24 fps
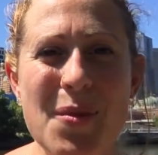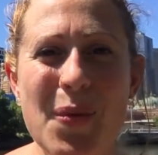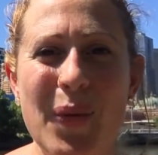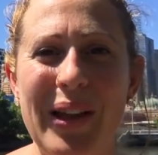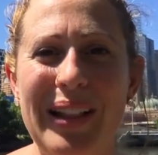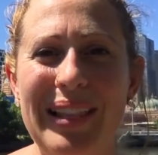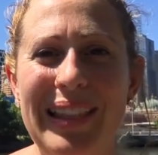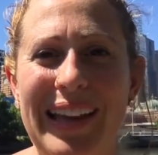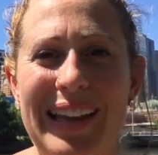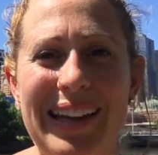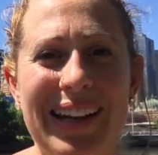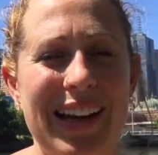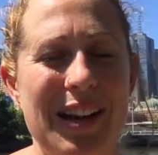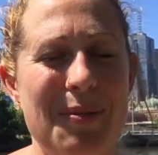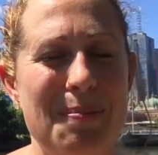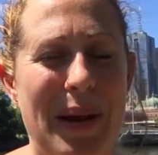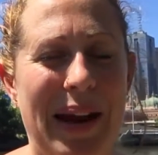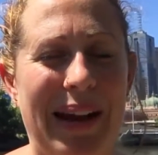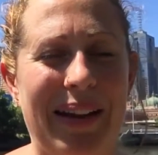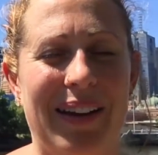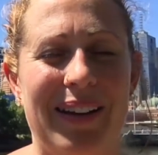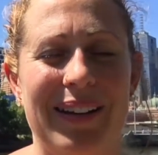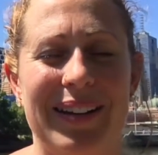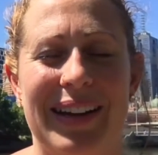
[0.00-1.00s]
We landed in
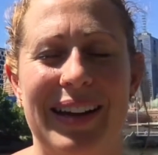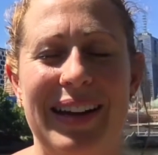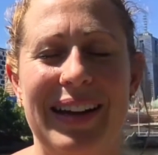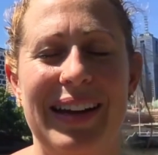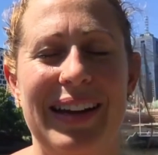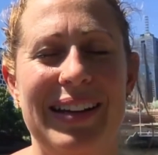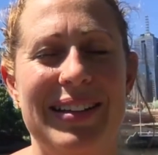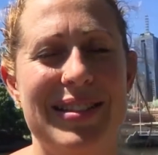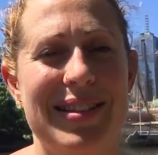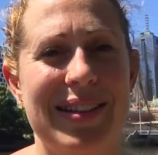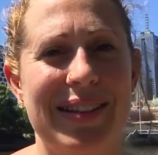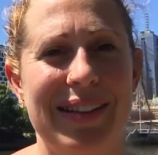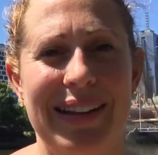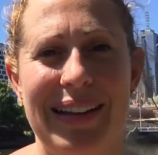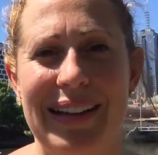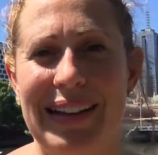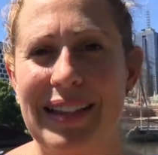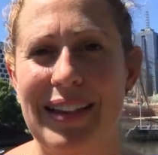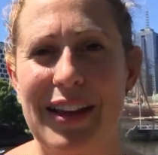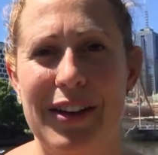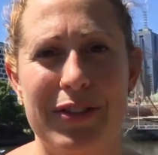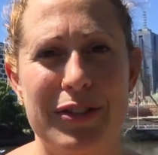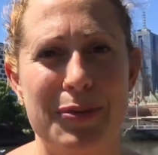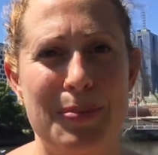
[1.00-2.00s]
Bangkok and I instantly
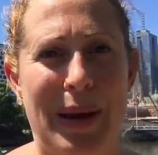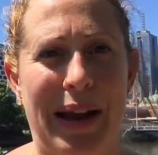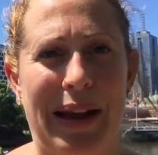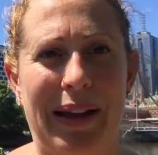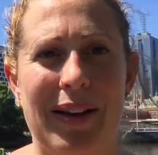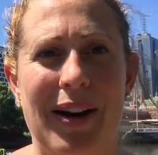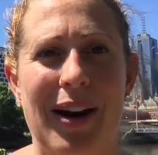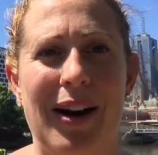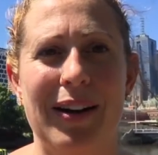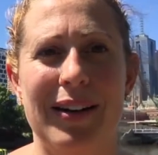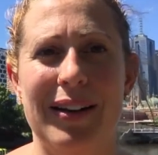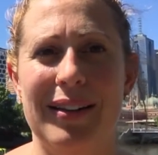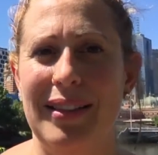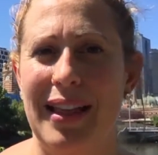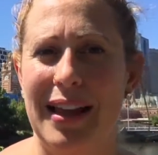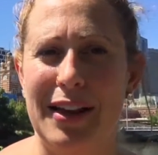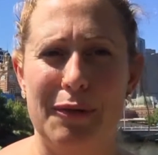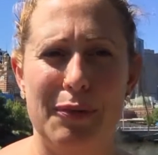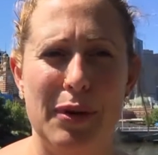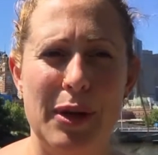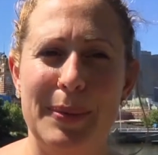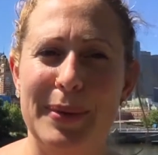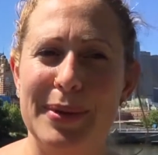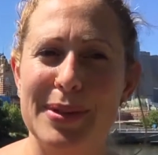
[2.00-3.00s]
loved Bangkok. A lot
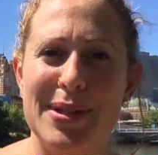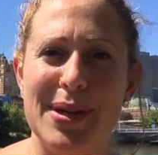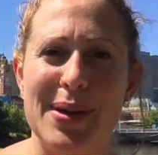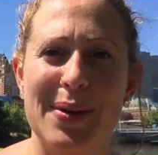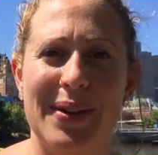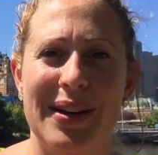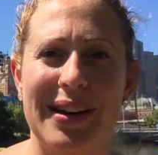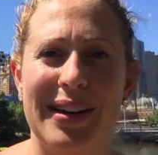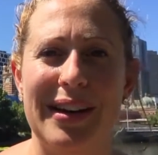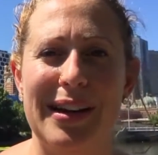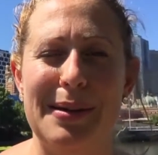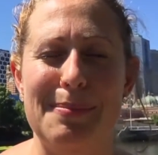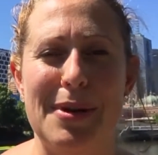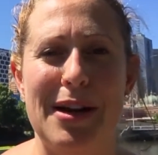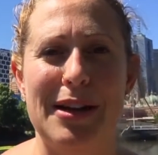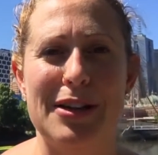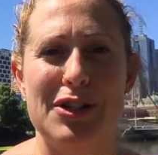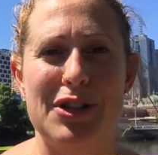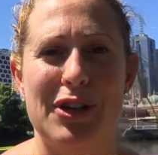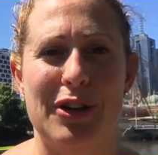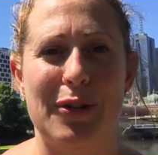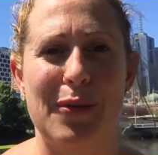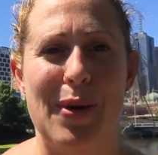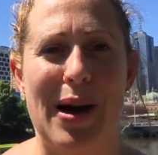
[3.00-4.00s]
of people don't, and I'm
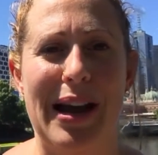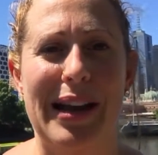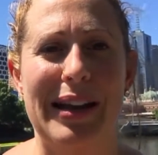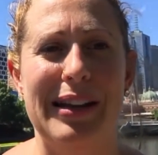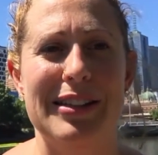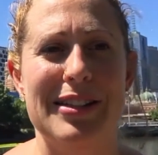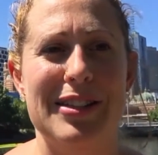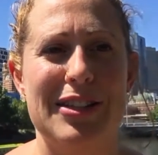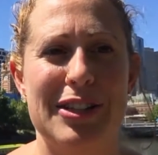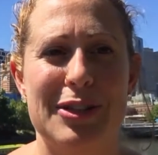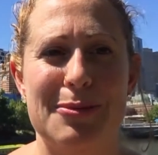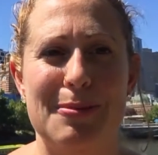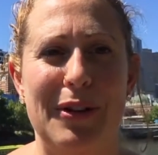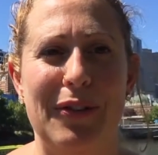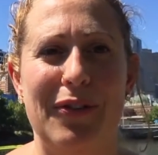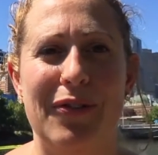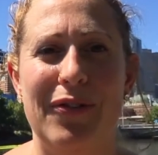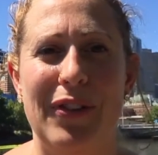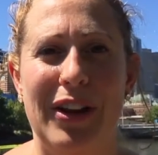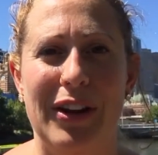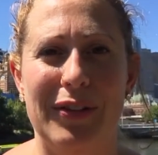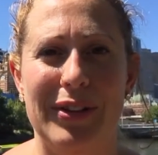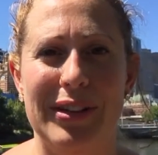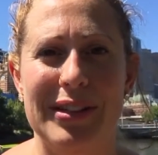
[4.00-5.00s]
not sure why. It's just one
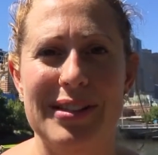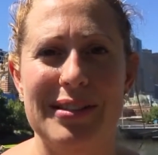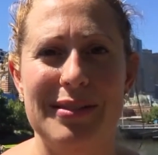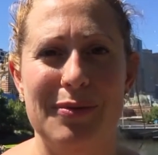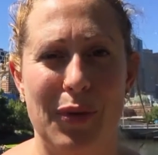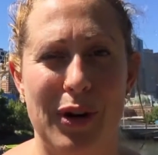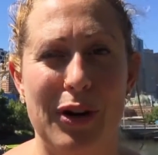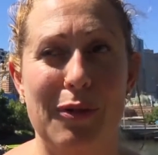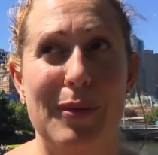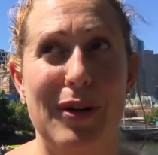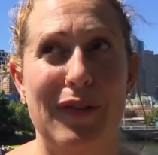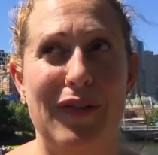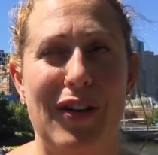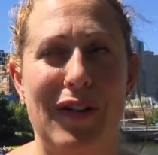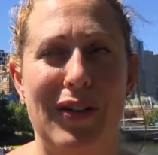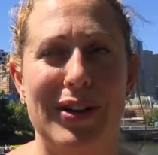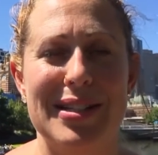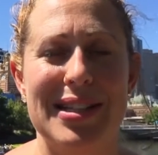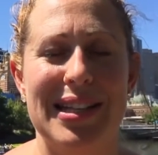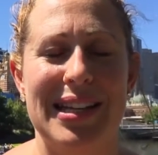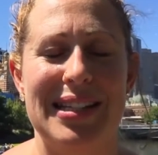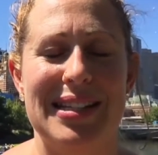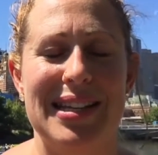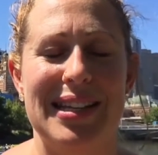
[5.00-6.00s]
of my
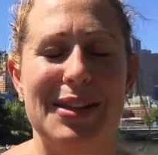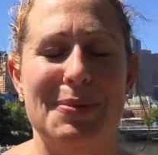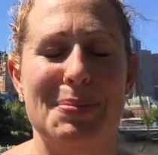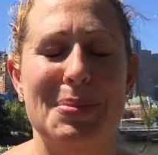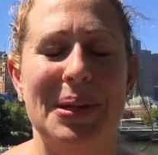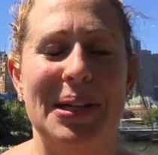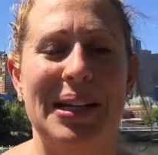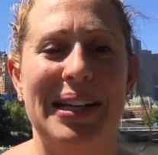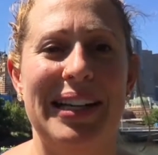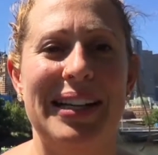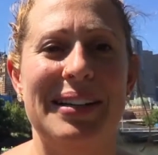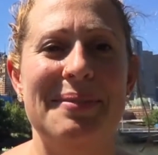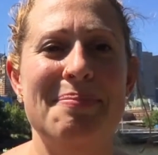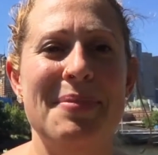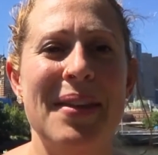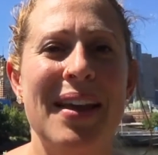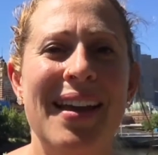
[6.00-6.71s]
favorite cities on the planet.